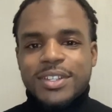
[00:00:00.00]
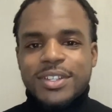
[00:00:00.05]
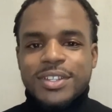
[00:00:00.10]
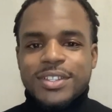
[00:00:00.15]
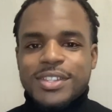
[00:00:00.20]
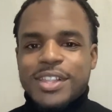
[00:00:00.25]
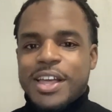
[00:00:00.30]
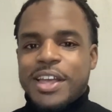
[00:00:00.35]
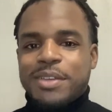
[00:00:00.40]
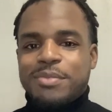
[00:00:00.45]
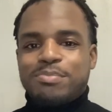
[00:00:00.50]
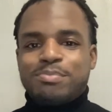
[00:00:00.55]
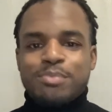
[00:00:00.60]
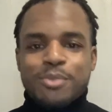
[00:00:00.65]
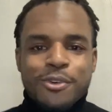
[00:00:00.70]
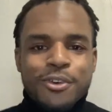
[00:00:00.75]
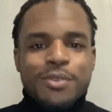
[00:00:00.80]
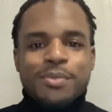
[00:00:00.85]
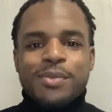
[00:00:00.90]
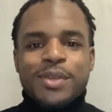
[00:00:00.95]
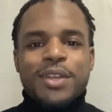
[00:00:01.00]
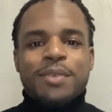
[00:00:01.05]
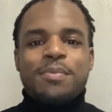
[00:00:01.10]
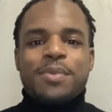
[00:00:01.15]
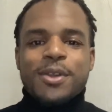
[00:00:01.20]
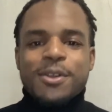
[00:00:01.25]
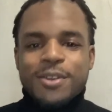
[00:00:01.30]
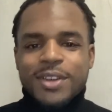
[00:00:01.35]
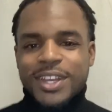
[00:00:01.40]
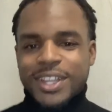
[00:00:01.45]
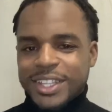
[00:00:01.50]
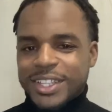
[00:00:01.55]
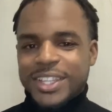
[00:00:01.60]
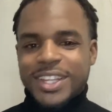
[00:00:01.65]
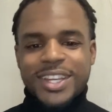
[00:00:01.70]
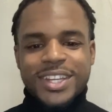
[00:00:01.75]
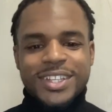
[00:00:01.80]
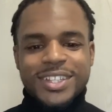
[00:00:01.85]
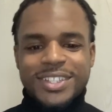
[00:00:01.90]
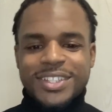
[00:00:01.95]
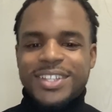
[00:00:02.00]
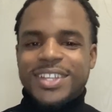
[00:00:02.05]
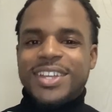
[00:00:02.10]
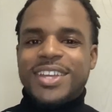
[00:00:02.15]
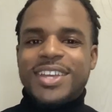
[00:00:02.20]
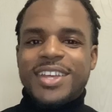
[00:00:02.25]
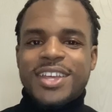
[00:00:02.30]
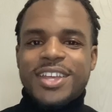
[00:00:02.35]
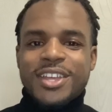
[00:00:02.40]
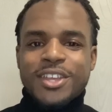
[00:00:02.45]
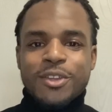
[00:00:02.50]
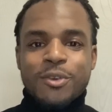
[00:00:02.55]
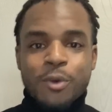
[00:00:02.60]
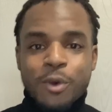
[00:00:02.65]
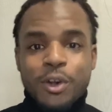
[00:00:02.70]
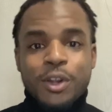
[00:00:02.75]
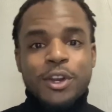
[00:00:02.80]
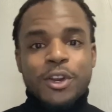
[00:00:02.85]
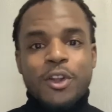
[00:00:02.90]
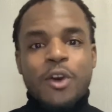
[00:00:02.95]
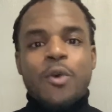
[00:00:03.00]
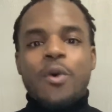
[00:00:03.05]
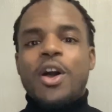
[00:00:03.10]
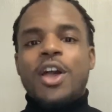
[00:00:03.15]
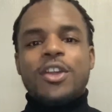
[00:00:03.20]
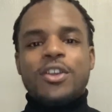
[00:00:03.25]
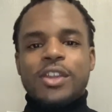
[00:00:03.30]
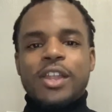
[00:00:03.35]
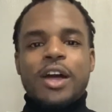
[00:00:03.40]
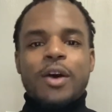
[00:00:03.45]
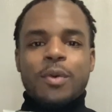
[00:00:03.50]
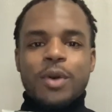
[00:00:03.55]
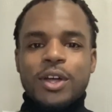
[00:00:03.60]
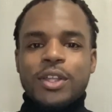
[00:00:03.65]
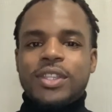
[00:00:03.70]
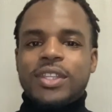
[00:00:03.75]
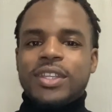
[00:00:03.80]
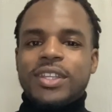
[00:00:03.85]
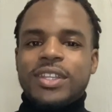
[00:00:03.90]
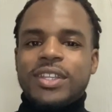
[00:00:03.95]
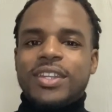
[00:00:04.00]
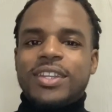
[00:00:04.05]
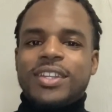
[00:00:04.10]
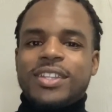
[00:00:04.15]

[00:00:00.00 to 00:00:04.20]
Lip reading: Like point blank period. Like, you want to know why you're not wealthy?